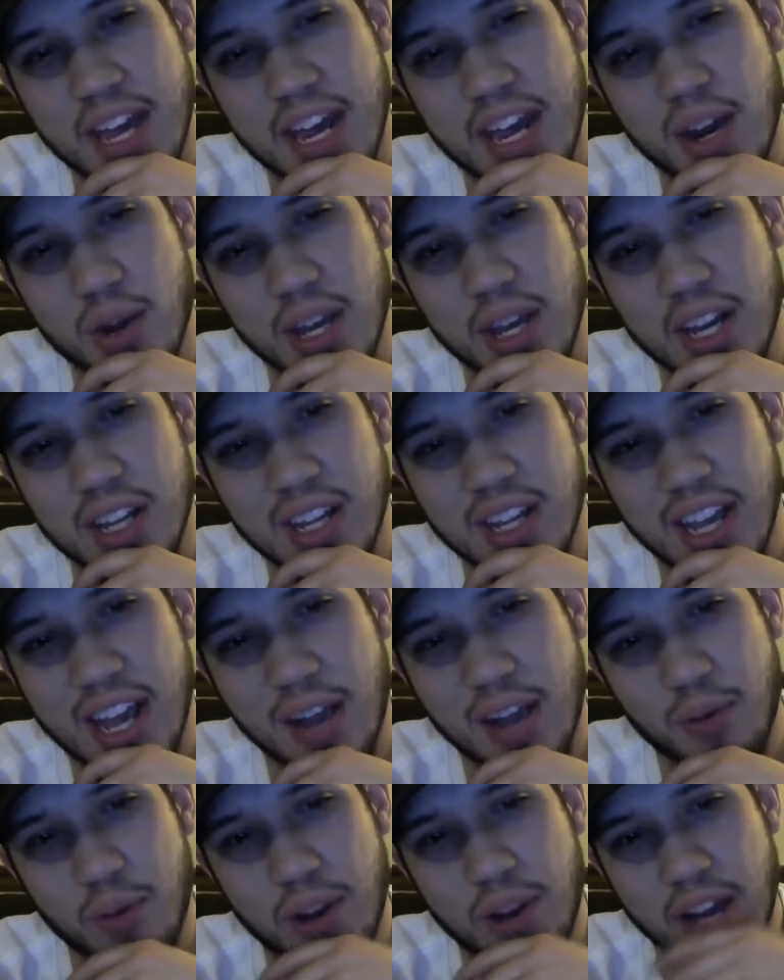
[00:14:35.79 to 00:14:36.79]
I don't get it. Like,
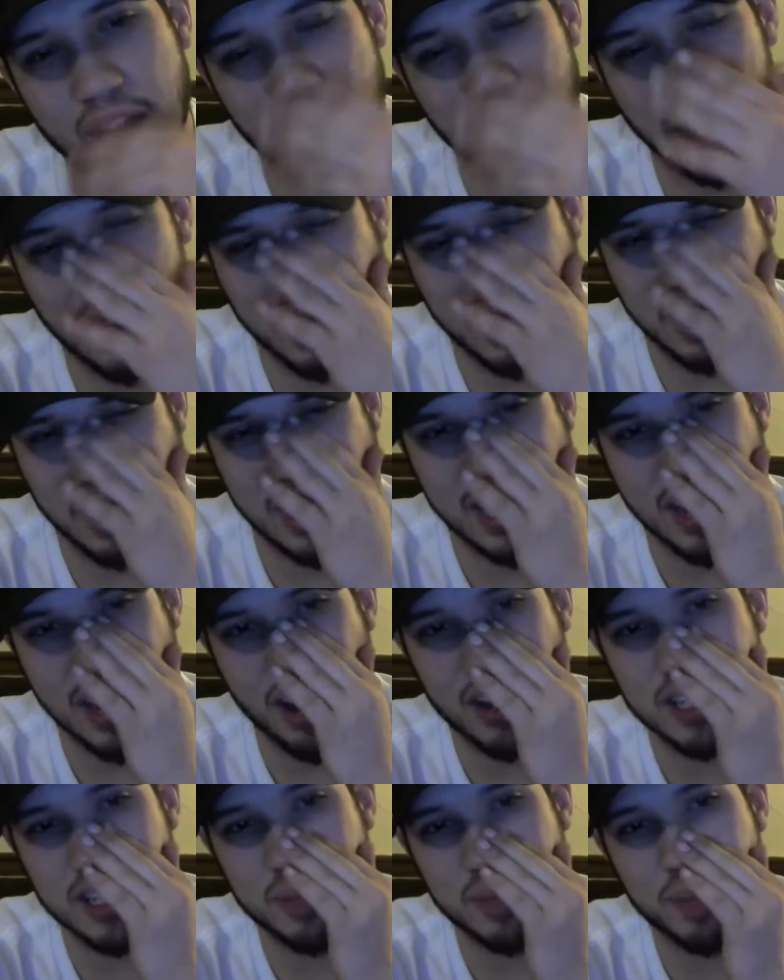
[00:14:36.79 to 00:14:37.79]
it all
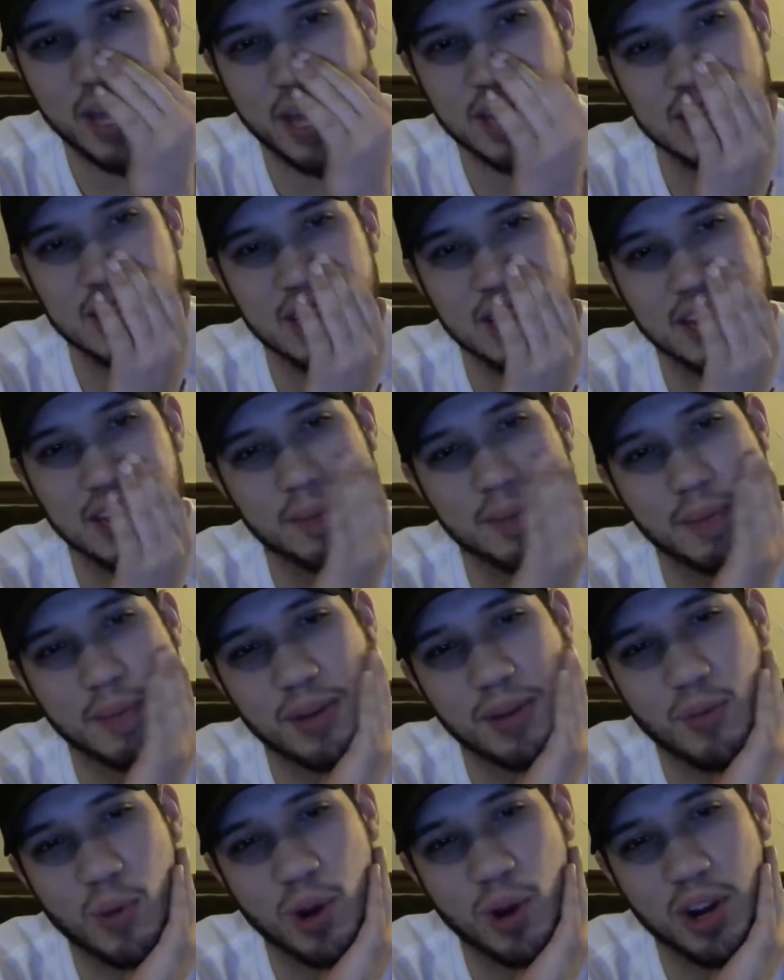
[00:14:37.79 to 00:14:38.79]
depends on like my
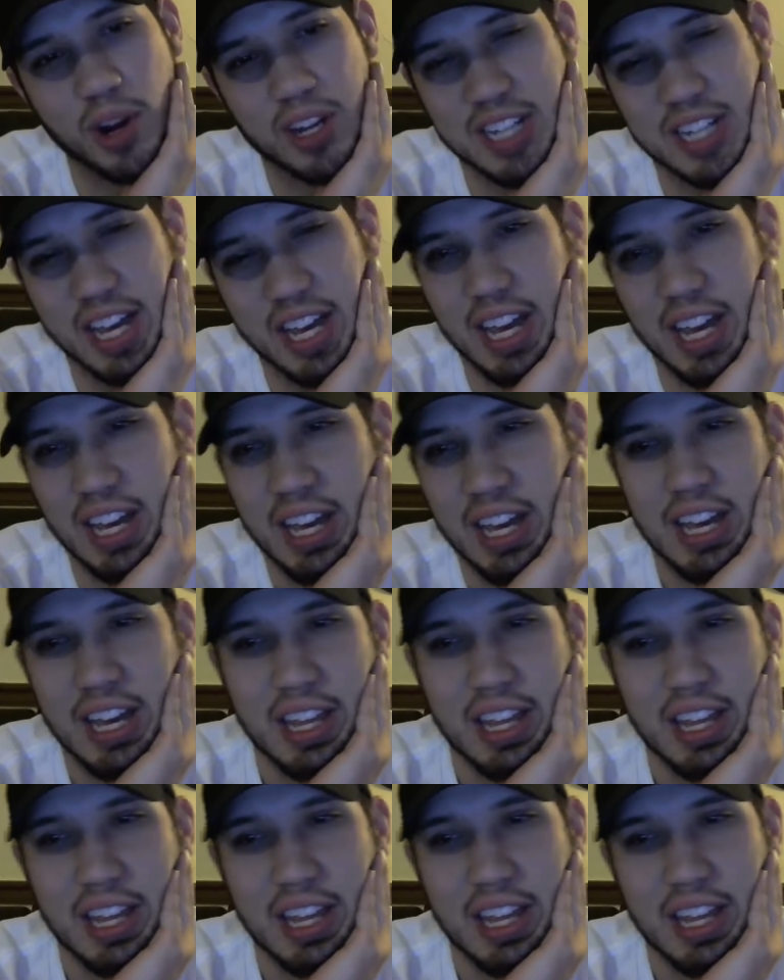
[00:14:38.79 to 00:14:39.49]
work day.